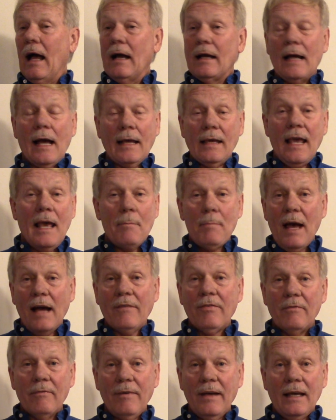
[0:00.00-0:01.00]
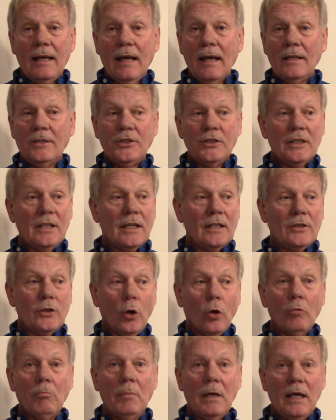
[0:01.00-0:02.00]
guy came back from vacation and
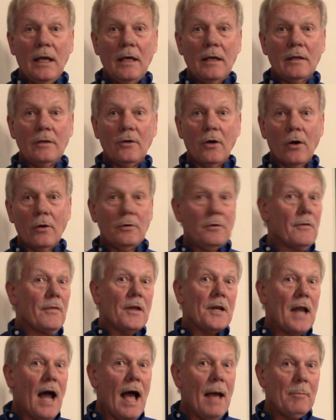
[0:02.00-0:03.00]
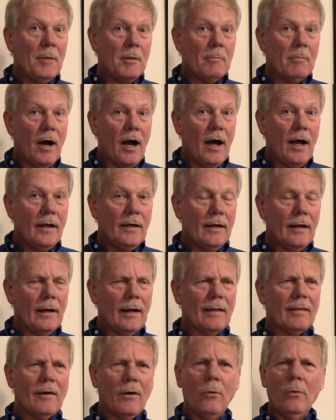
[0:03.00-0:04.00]
told me he had gone to the diamond mine, and
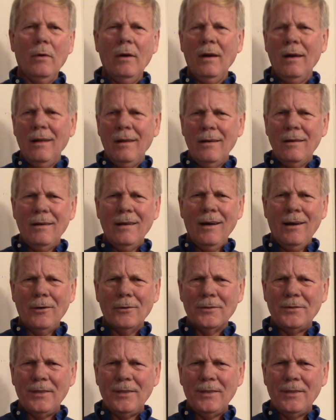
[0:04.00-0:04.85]
I thought, where did you go?